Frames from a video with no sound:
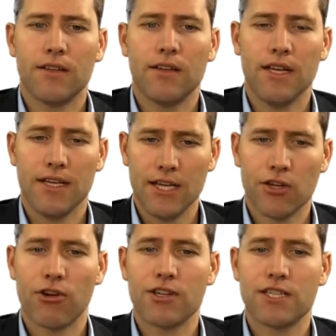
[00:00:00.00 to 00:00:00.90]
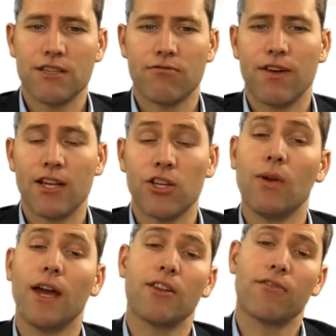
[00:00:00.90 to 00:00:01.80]
it increases in value
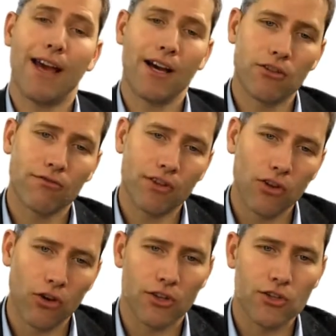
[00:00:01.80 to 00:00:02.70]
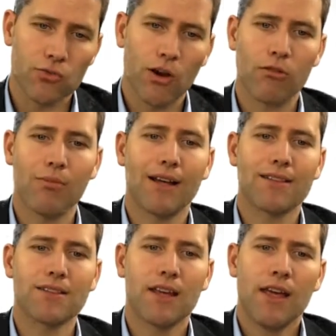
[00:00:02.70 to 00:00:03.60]
and you've held it for longer than 12
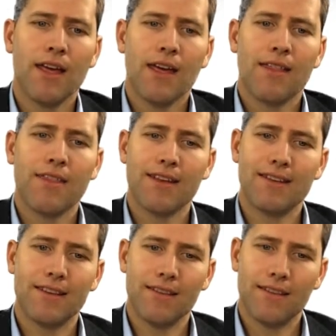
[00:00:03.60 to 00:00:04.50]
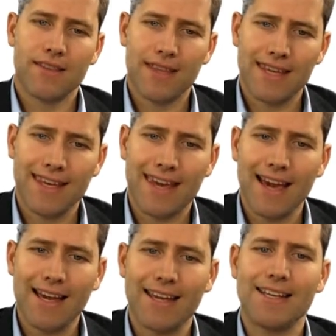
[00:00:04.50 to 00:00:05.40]
months, the
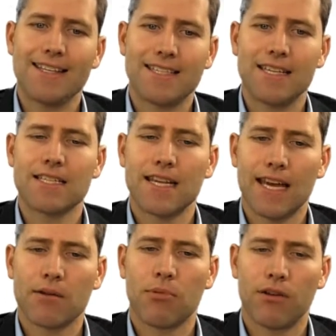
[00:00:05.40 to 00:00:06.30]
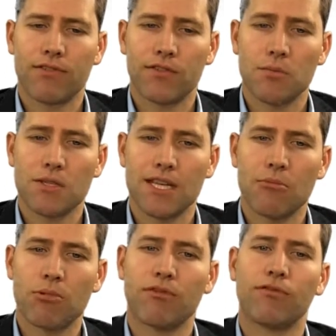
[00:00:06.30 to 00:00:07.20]
gain is discounted by
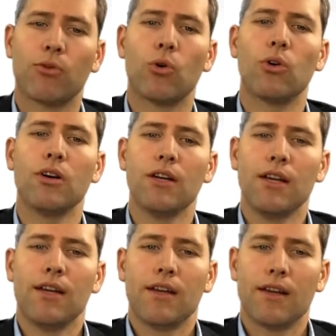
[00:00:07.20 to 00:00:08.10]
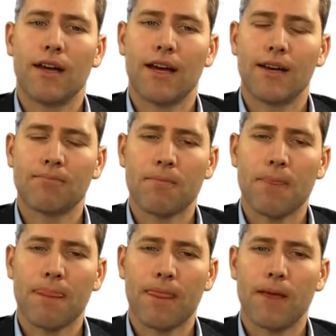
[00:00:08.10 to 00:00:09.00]
50% before
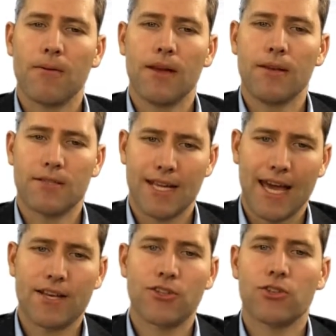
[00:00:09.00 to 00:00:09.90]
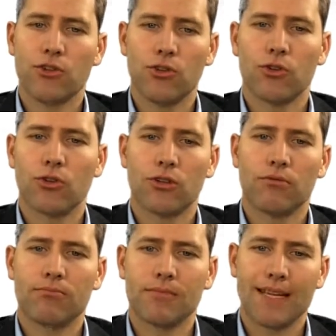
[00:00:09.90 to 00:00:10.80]
it's added to your
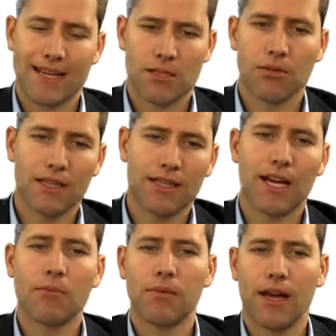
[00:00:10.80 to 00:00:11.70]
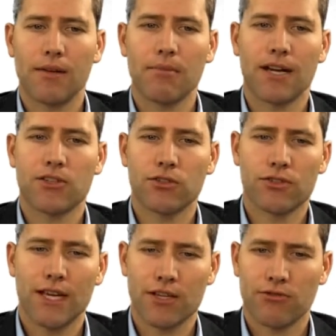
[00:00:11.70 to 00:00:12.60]
taxable income and marginal
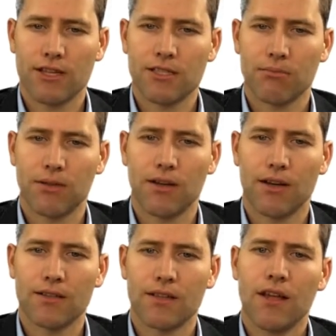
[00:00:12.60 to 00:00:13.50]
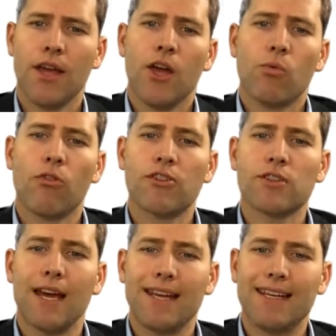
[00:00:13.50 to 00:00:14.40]
tax rates applied.
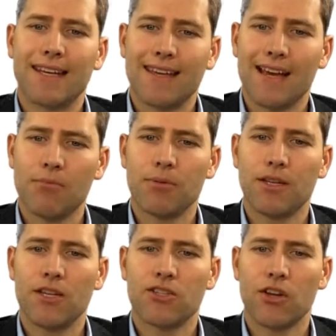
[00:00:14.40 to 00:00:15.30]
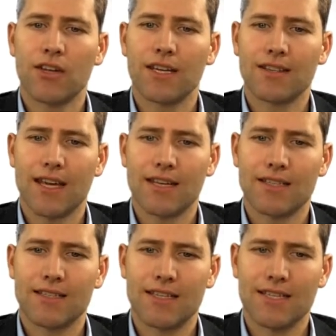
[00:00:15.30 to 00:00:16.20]
Whereas in a company, you don't get that
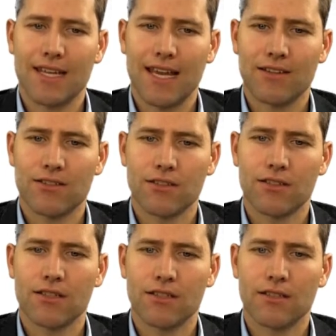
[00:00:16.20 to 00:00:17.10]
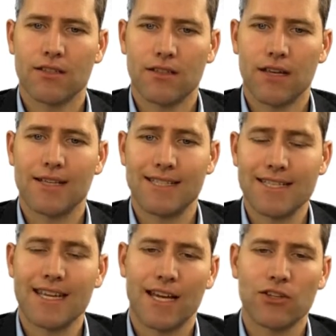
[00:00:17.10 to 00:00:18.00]
discount
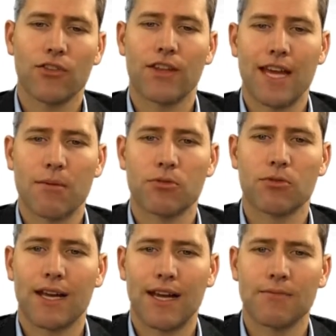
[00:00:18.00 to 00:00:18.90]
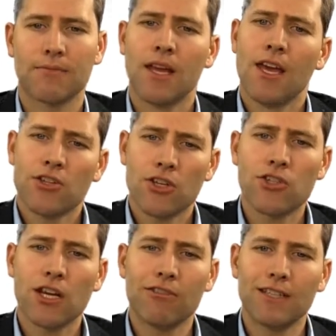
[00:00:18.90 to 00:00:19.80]
on the capital gain. So
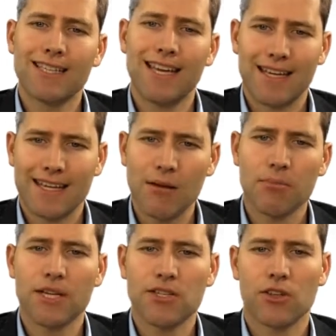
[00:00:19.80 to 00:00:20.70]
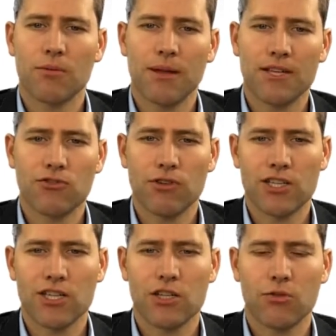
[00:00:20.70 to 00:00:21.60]
generally, a company is not the best
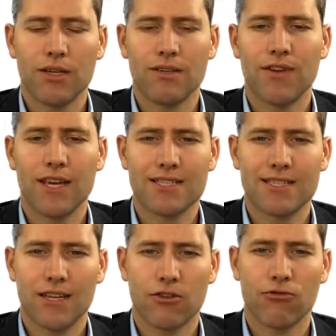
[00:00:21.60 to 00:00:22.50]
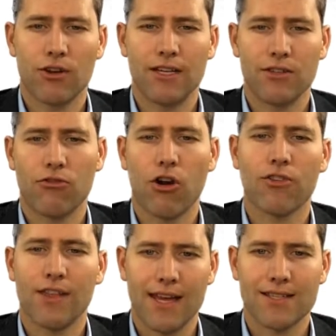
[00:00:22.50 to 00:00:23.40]
structure to invest in
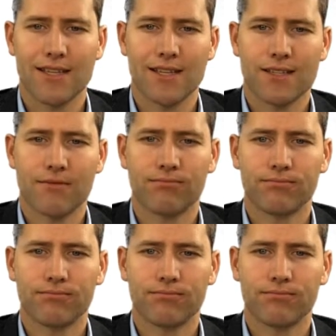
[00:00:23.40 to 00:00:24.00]
growth assets.